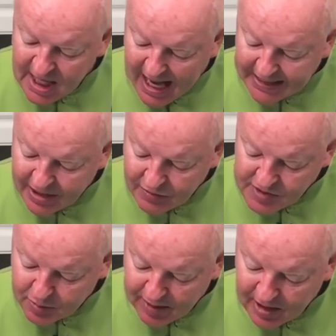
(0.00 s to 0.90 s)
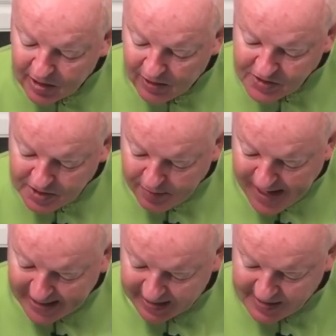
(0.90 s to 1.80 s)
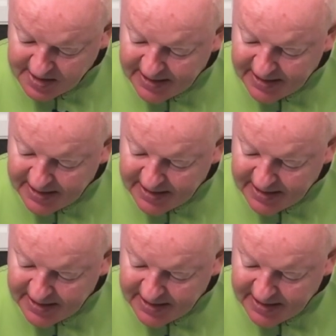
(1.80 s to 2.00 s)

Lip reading: and then you sprinkle onto the petals.